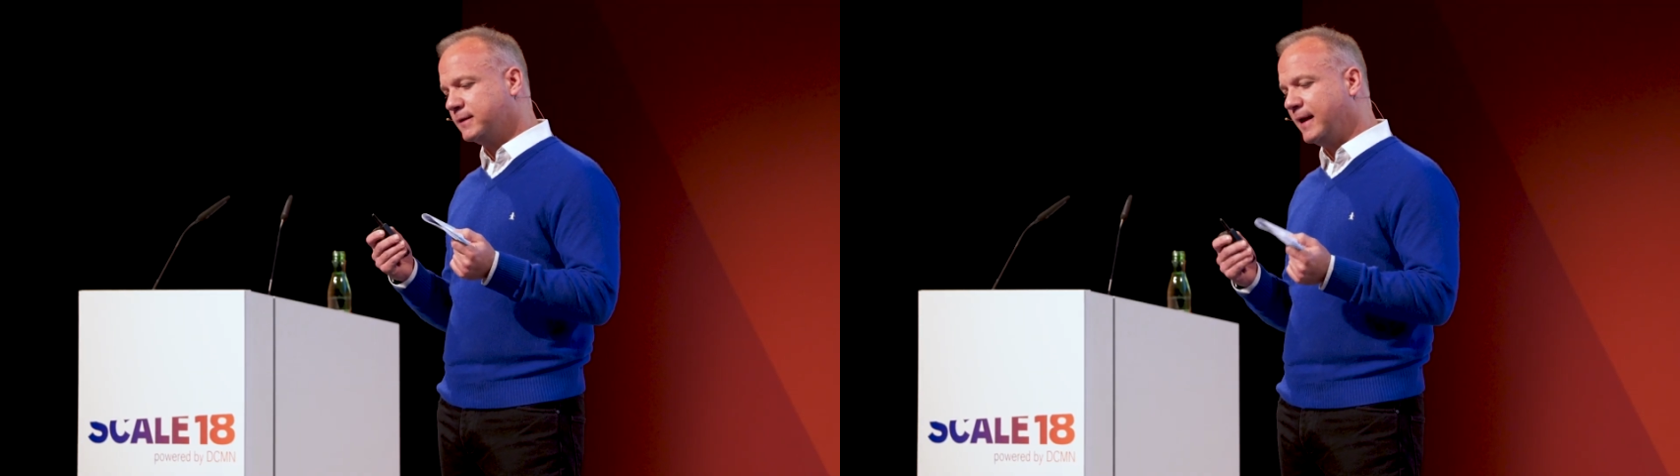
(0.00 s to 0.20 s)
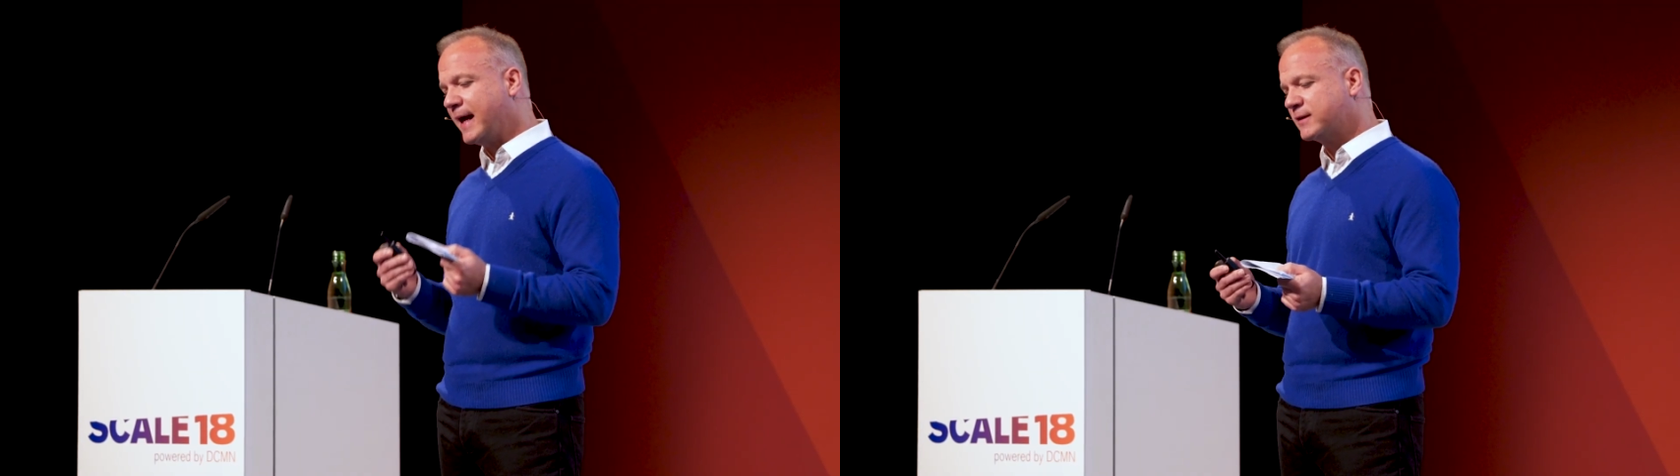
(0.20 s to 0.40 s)

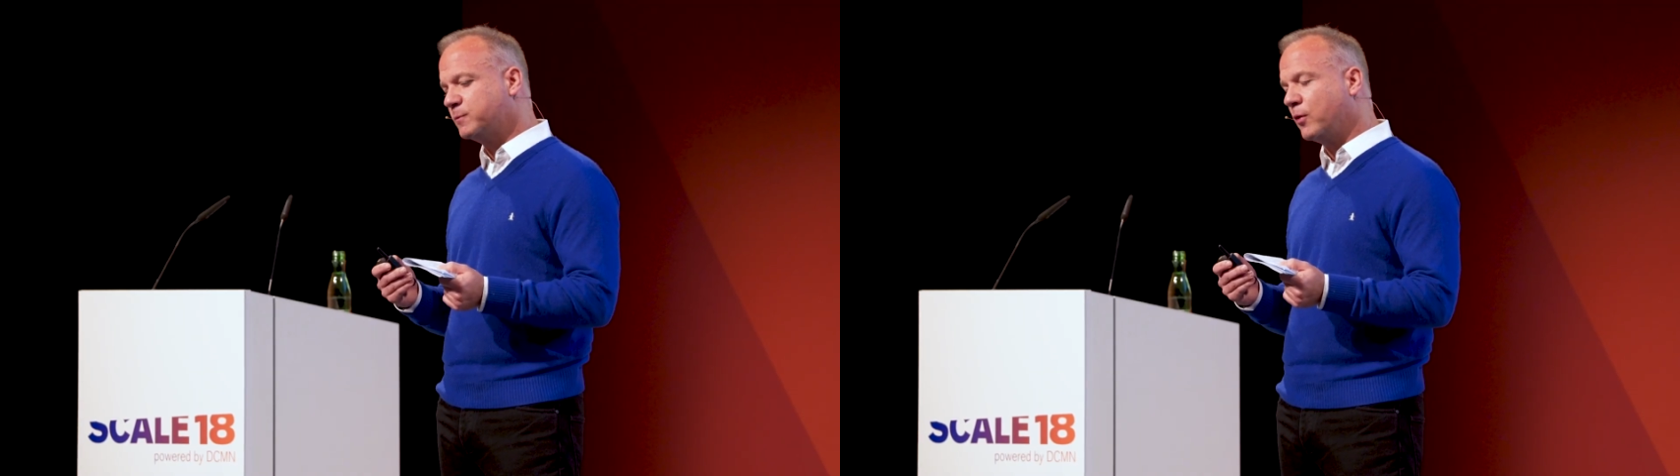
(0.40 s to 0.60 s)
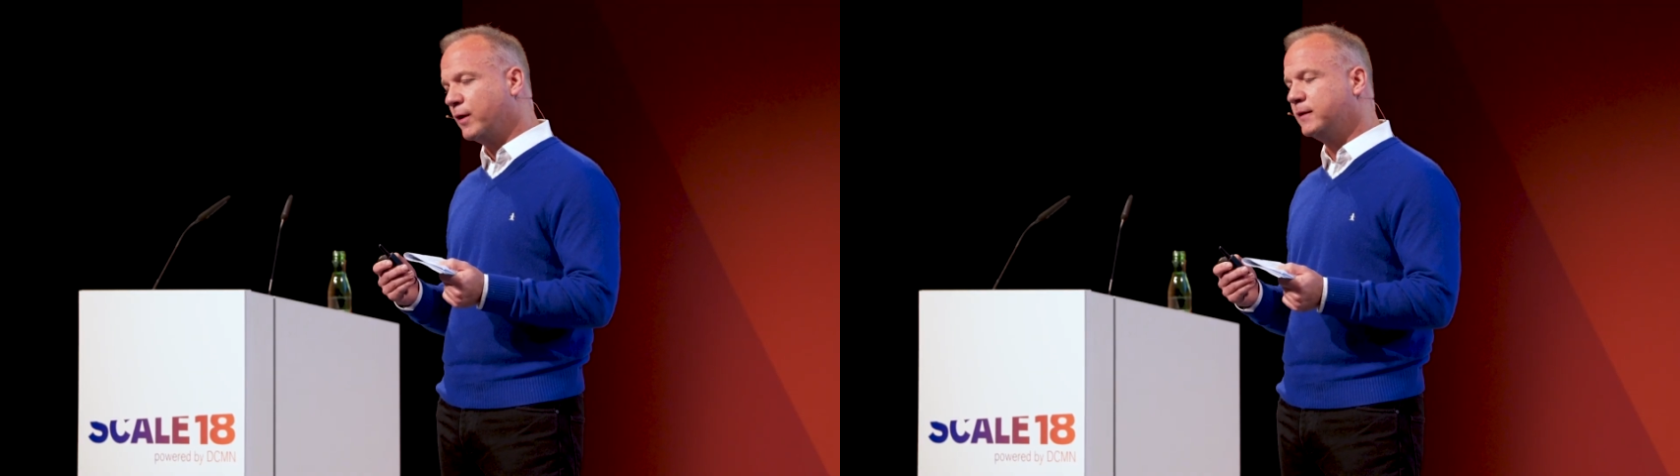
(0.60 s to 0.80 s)
the
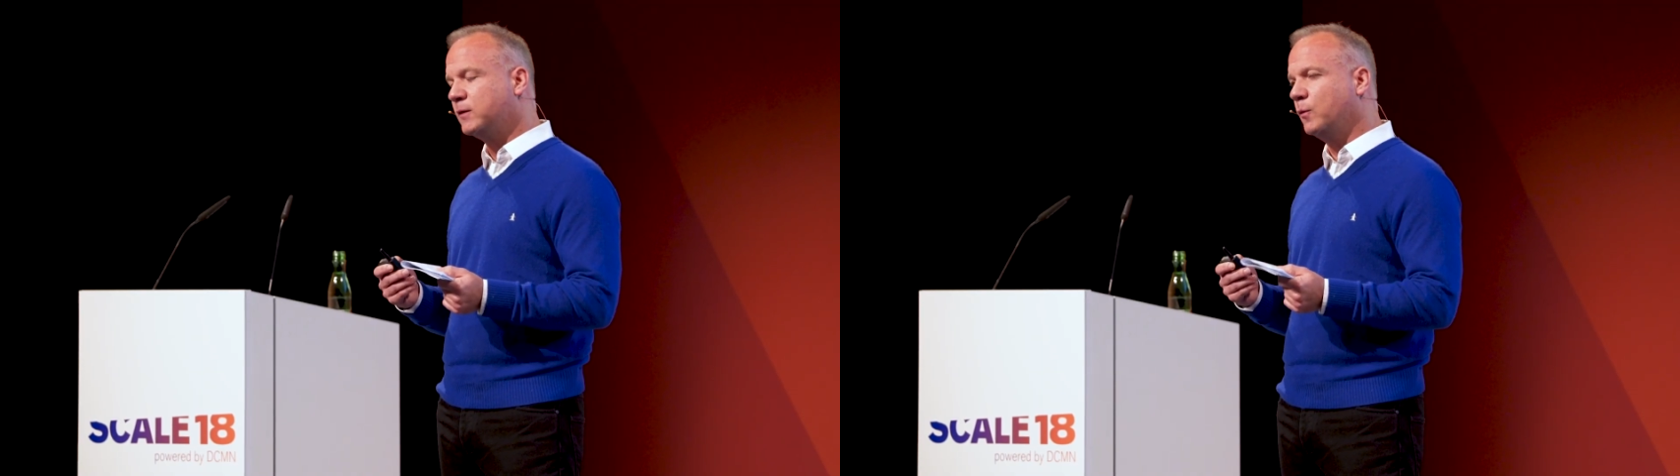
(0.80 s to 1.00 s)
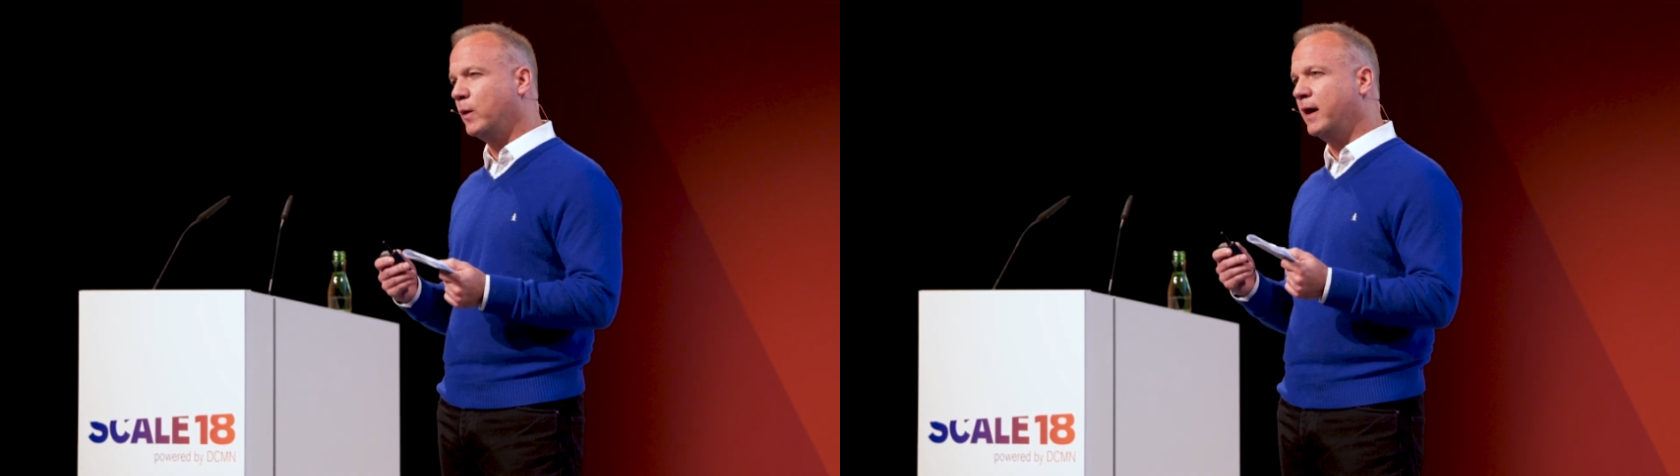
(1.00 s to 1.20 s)
last
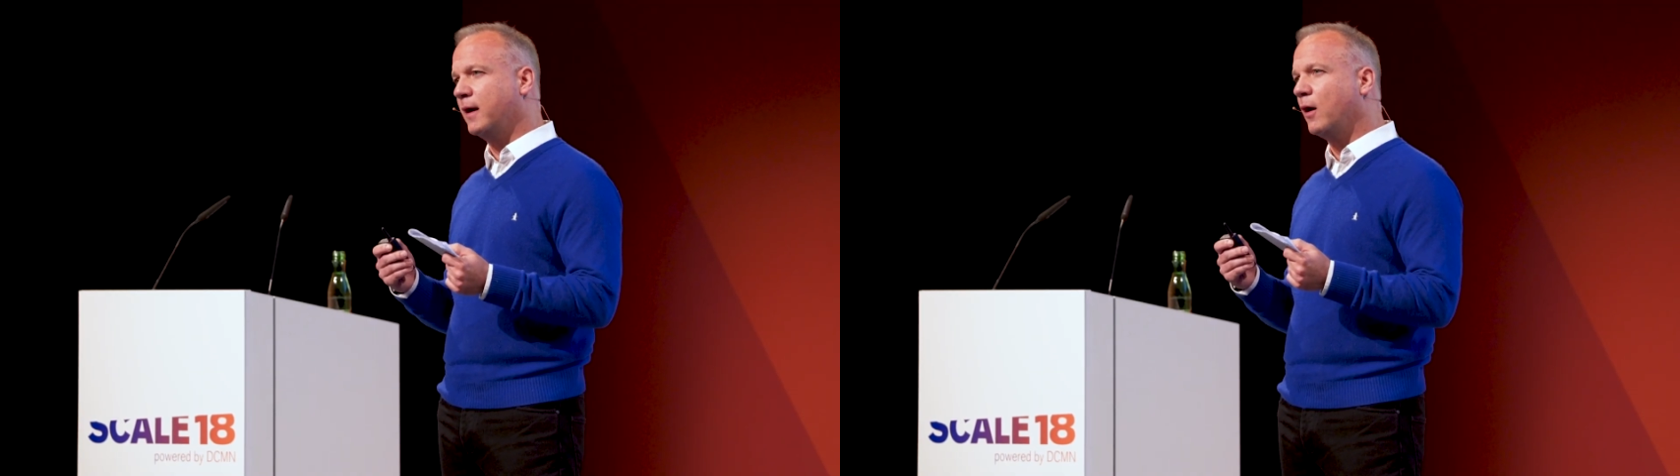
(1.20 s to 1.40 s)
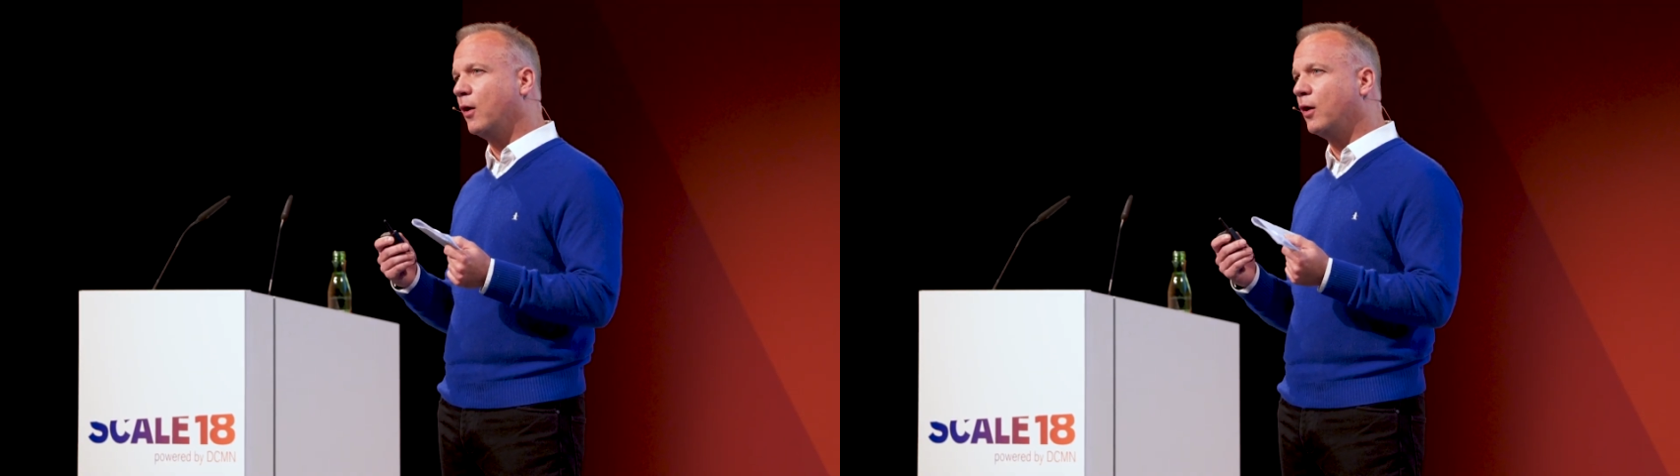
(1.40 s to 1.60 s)
point where